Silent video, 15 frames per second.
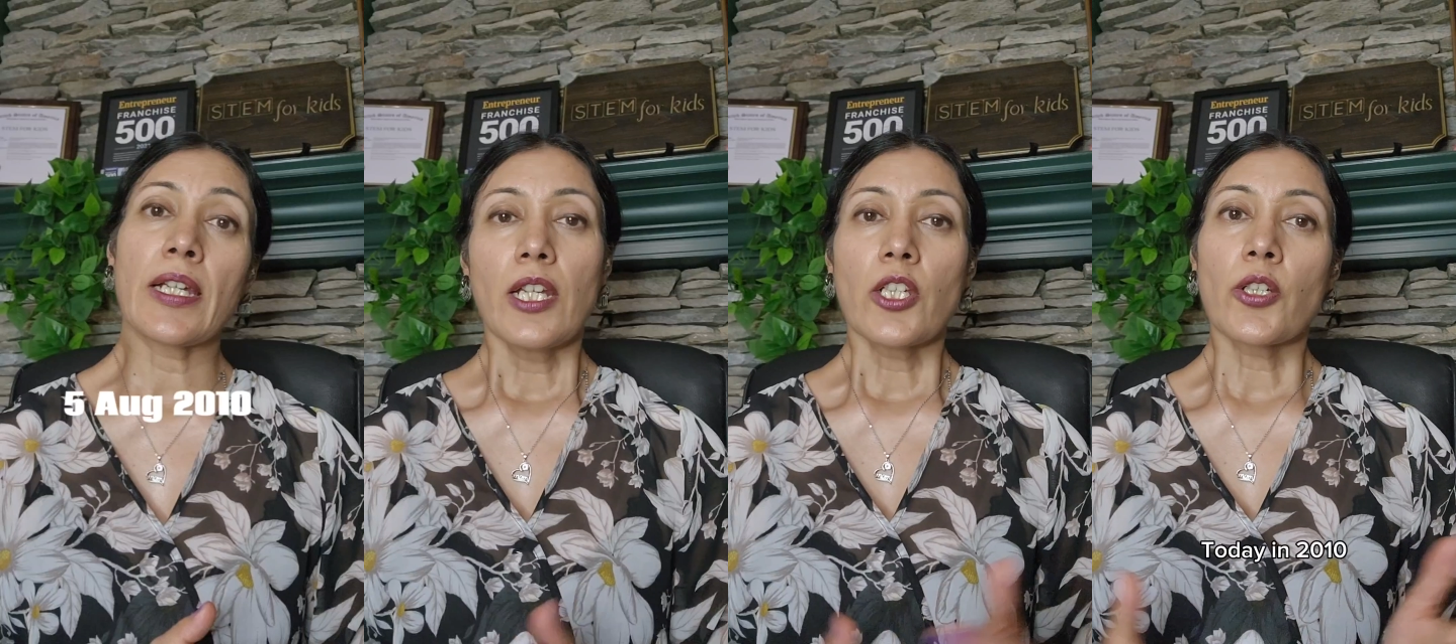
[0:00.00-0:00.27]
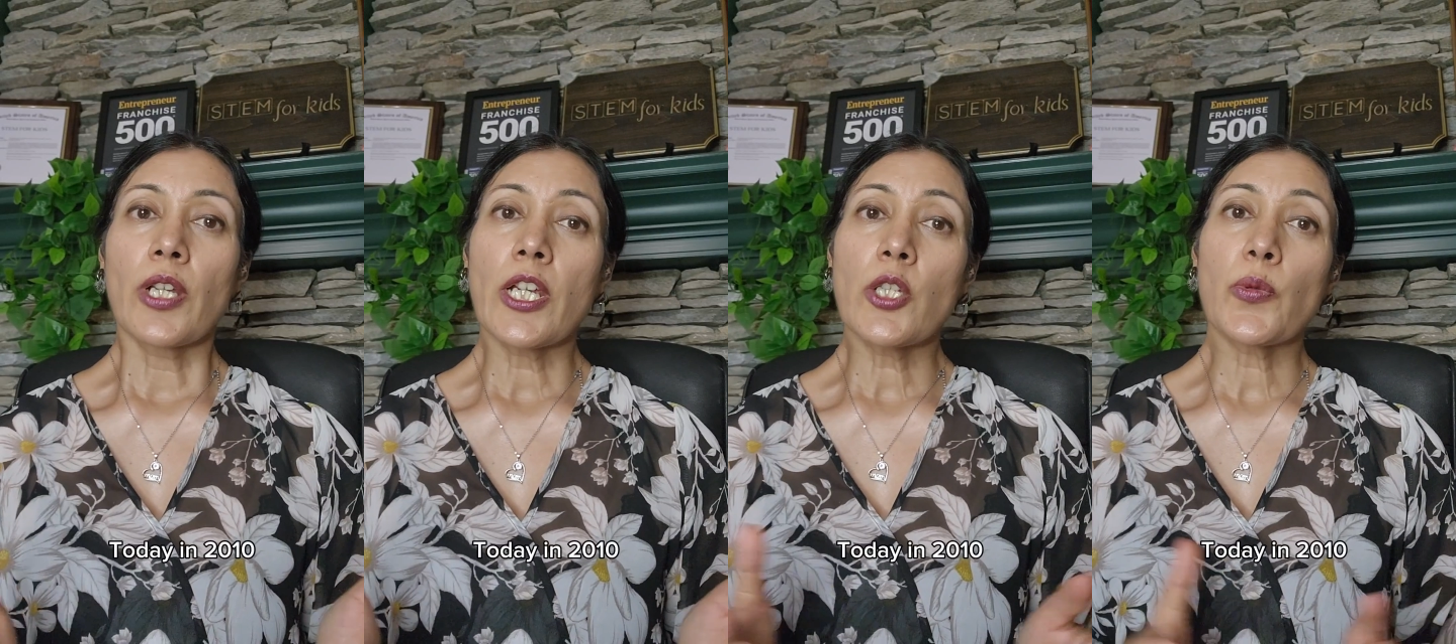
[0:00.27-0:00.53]

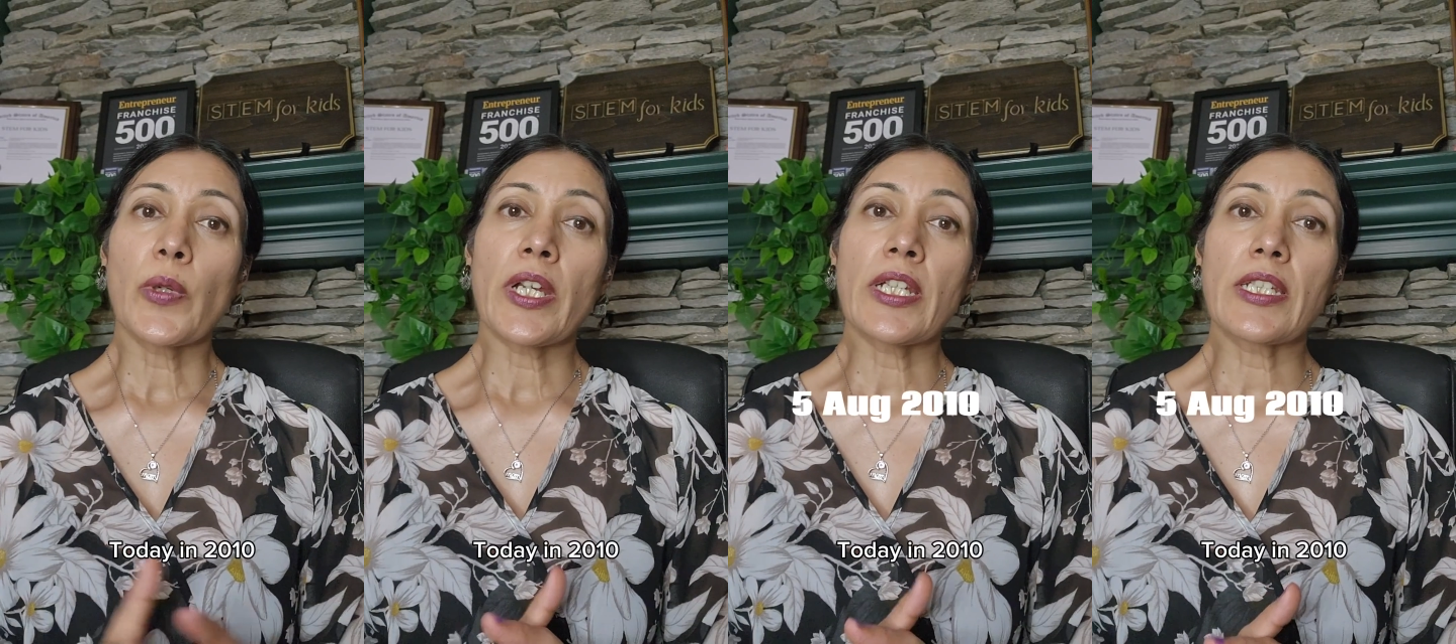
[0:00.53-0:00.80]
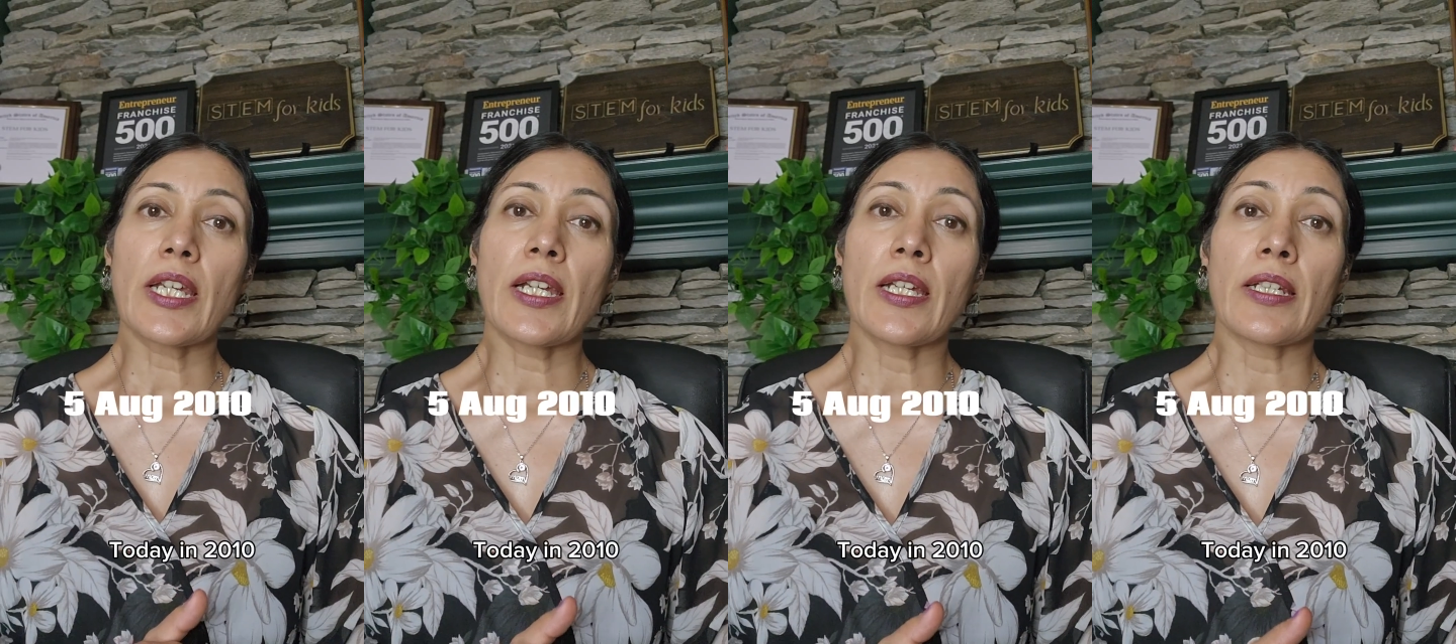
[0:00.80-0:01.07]
Today in
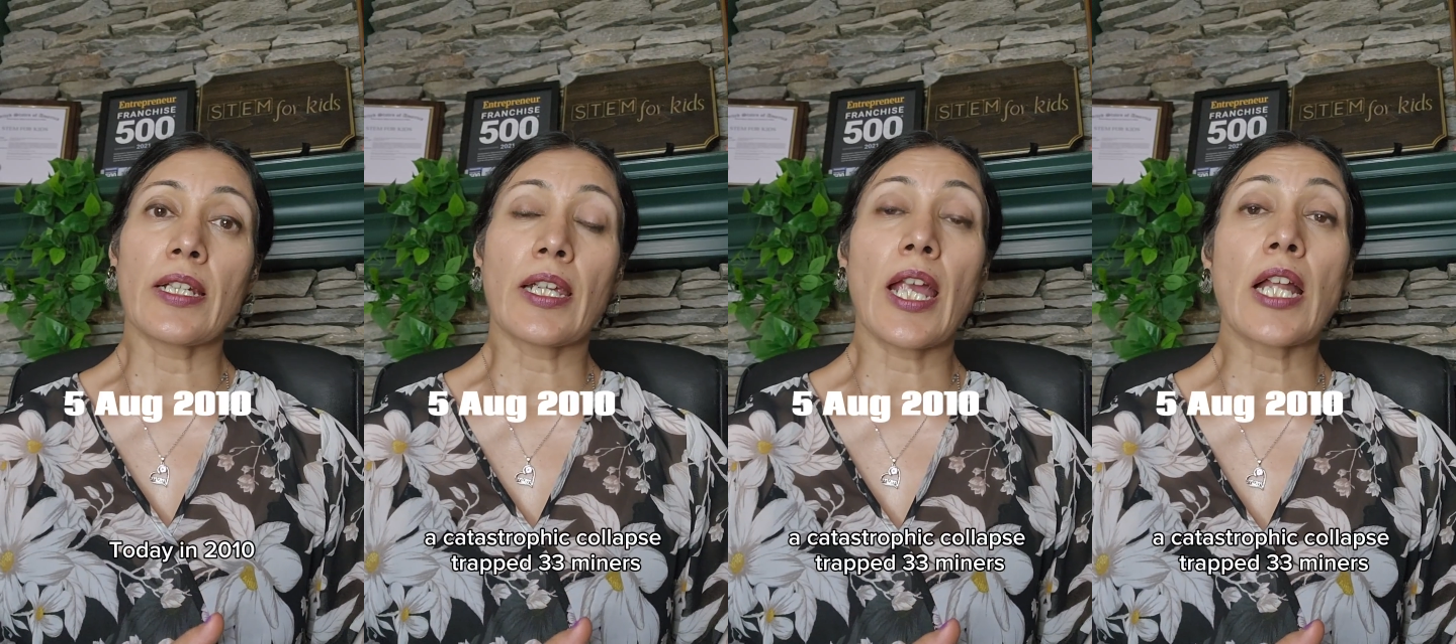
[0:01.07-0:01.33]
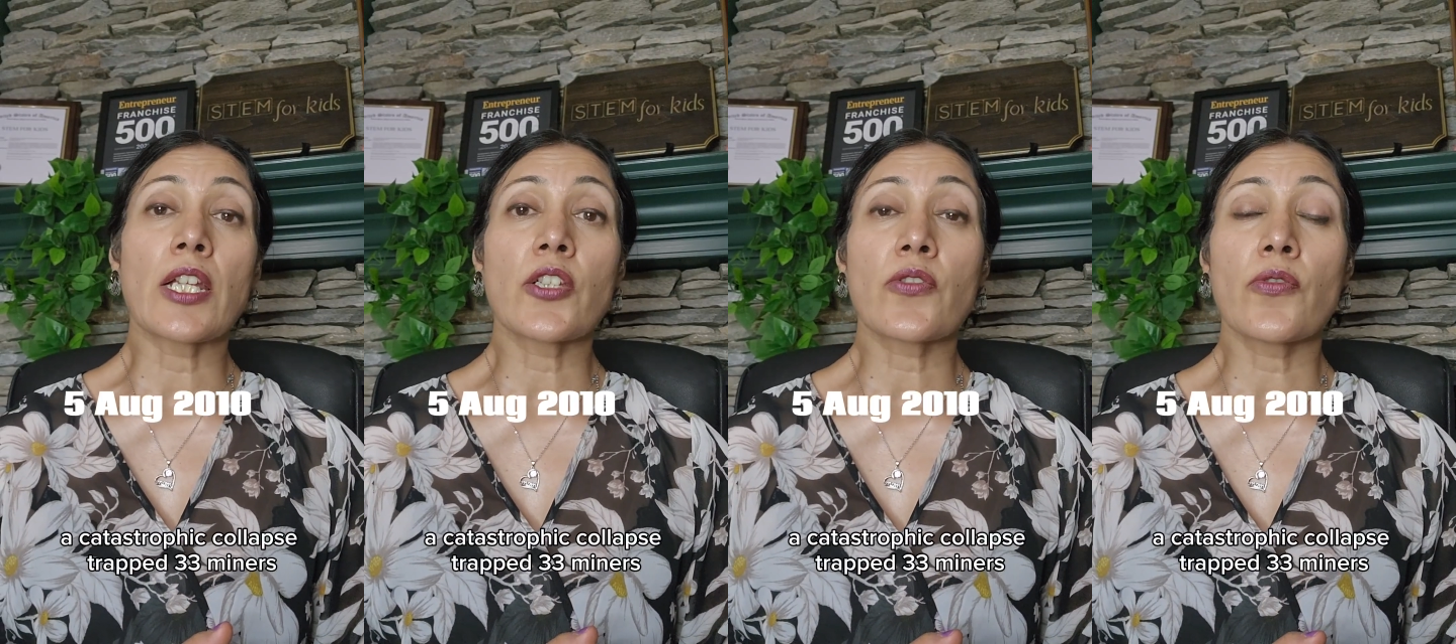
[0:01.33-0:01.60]
2010, a
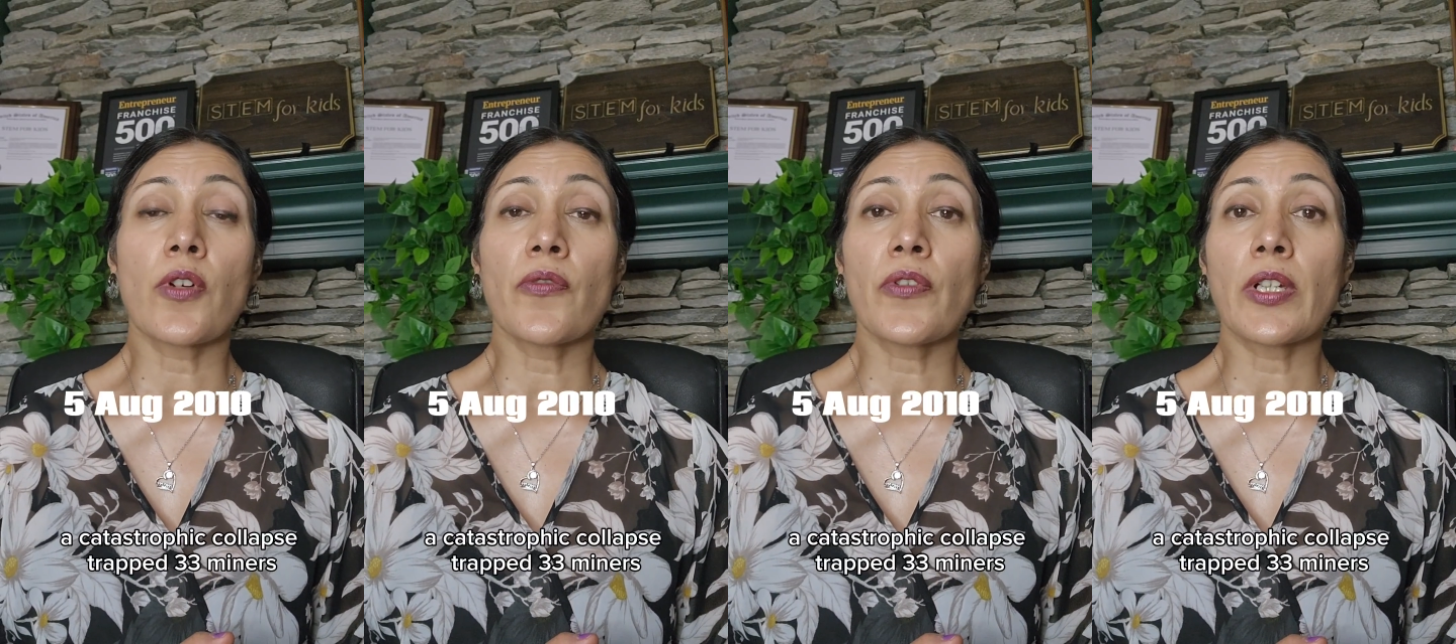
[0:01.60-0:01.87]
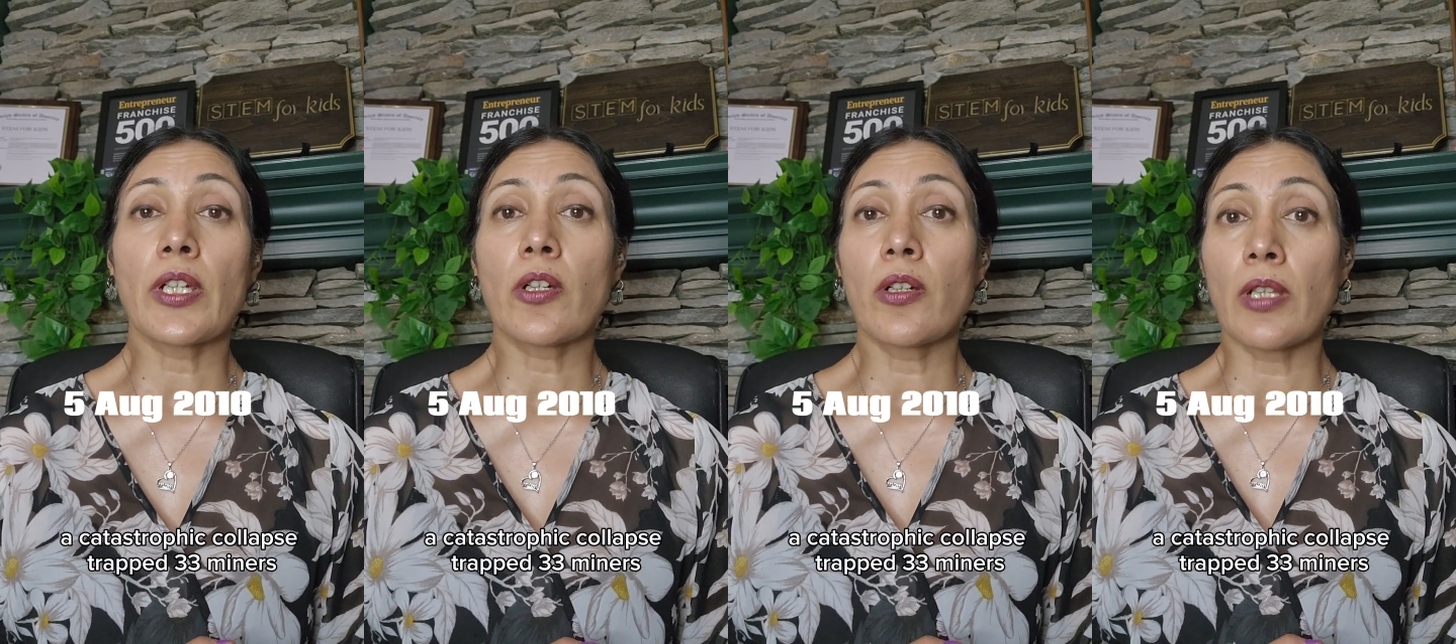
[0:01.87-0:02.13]

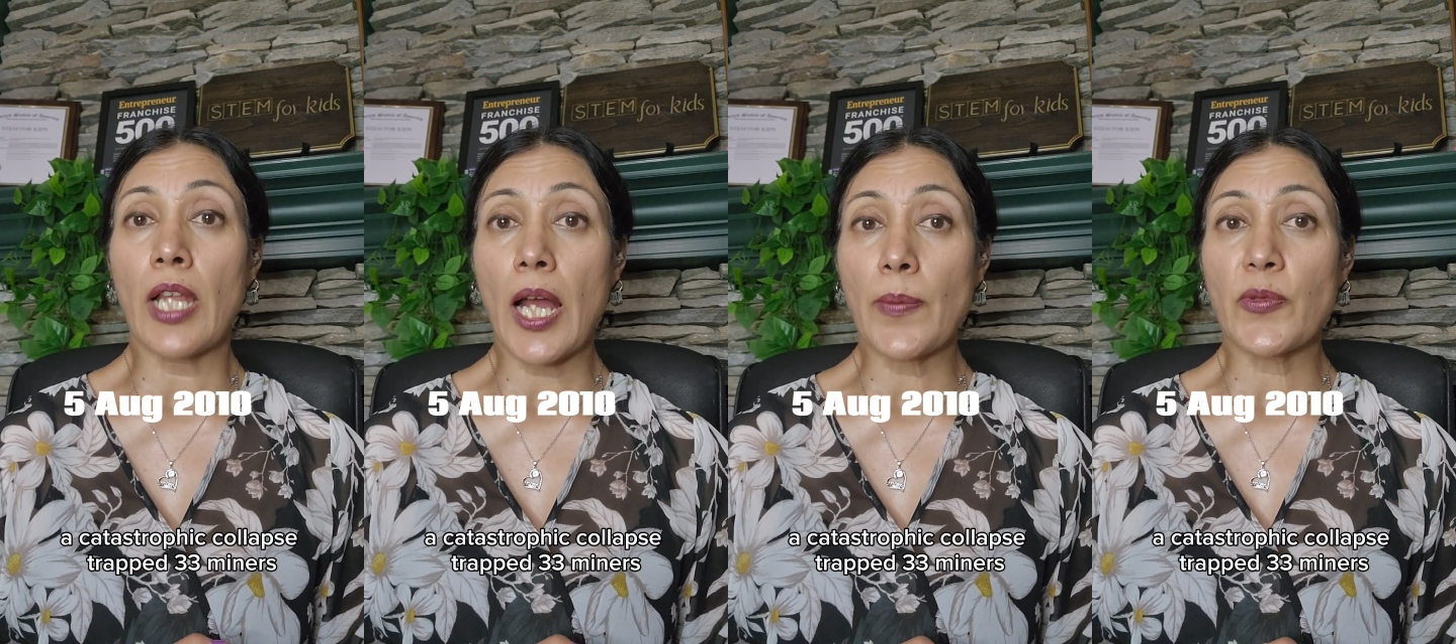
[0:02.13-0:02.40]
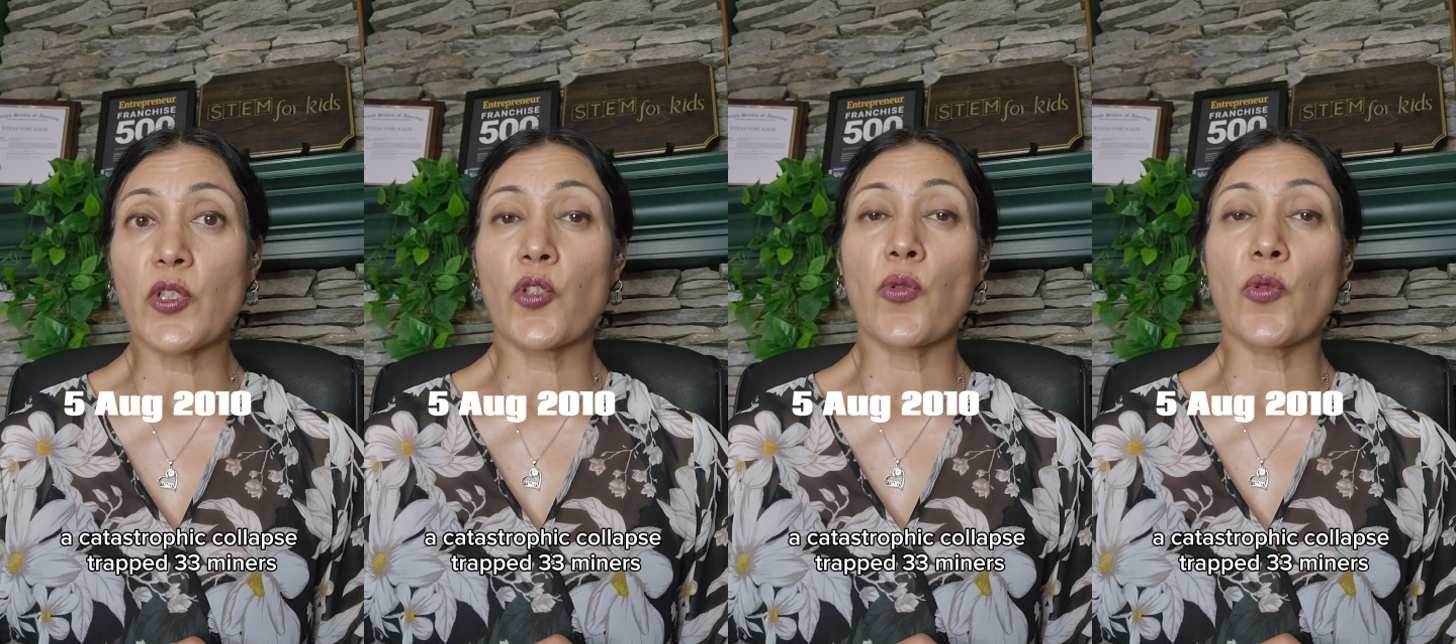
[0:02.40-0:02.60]
catastrophic collapse